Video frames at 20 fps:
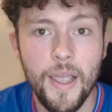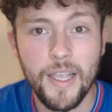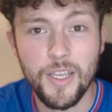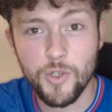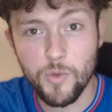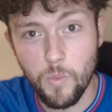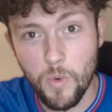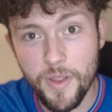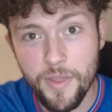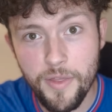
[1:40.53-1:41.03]

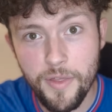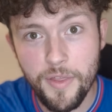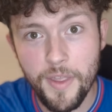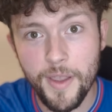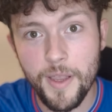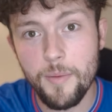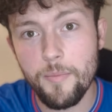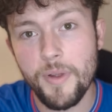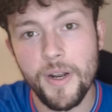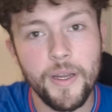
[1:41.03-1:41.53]
It's one
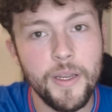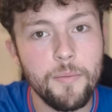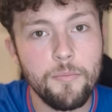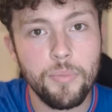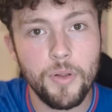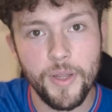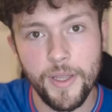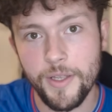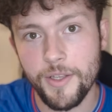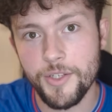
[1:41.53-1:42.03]
thing bringing
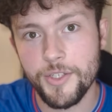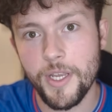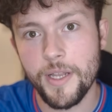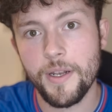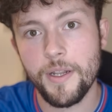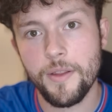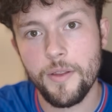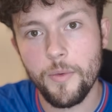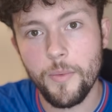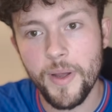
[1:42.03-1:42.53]
players
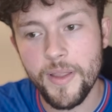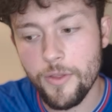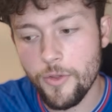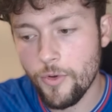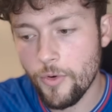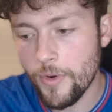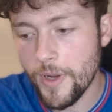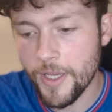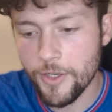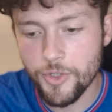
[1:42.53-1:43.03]
in the
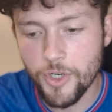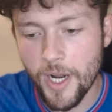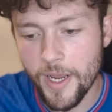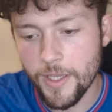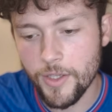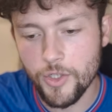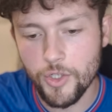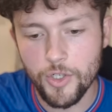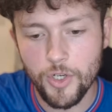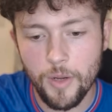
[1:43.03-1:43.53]
window to try
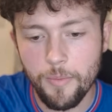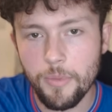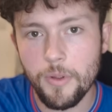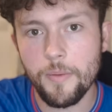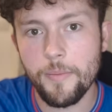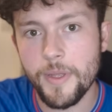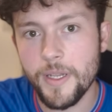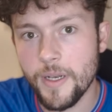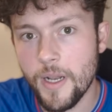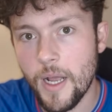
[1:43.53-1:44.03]
and
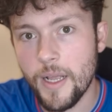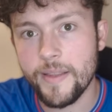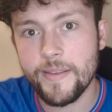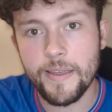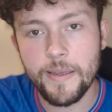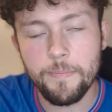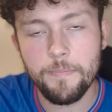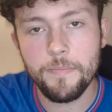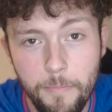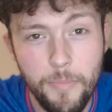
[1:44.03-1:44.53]
supplement a
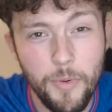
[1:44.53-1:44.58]
team,